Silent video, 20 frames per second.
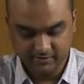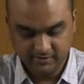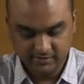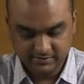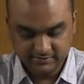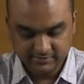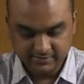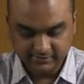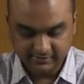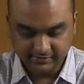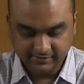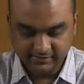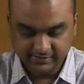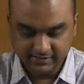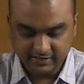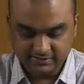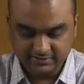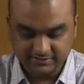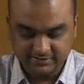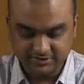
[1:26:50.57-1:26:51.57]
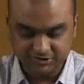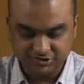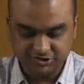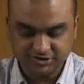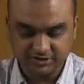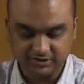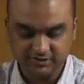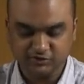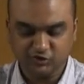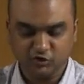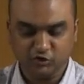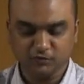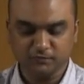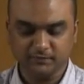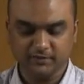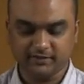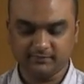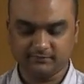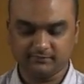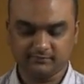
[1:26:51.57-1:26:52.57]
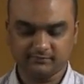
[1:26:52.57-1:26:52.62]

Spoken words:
that India's digital economy